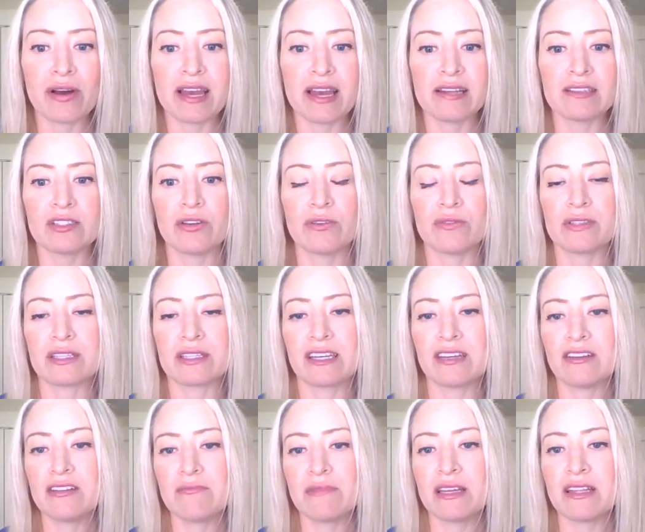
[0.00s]
And so it was
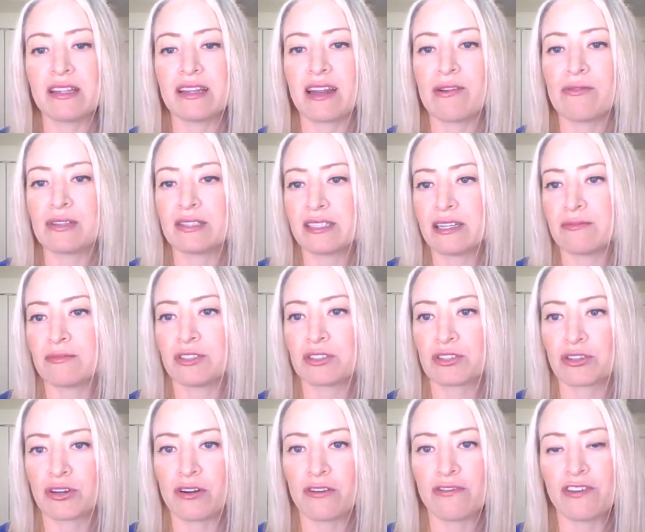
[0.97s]
killing me that I wasn't able to
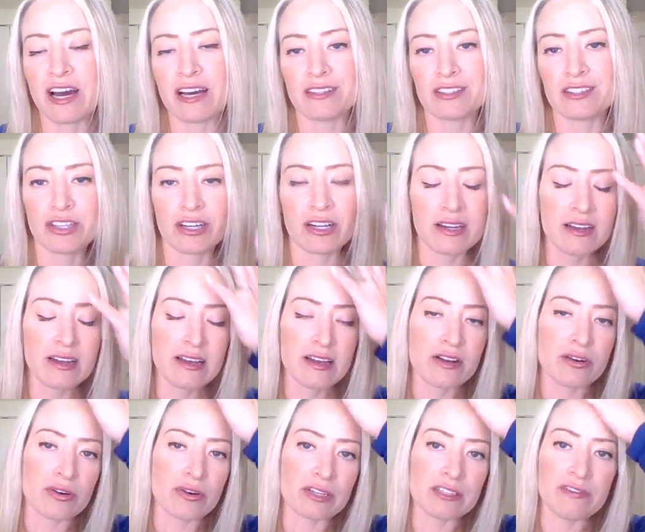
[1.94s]
grow faster
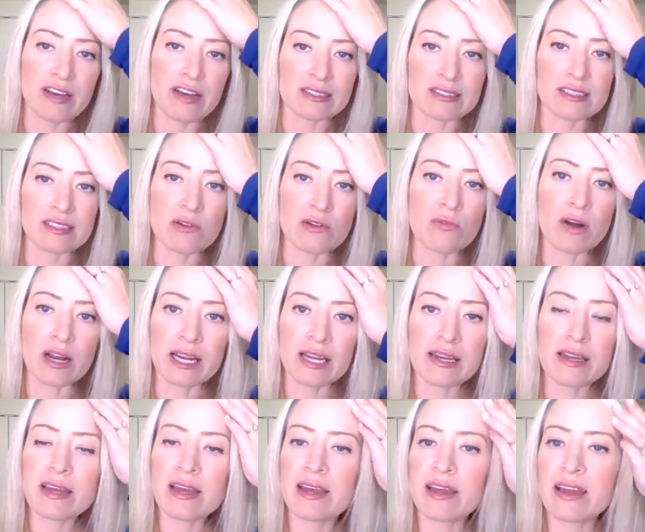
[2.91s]
or as fast as I wanted.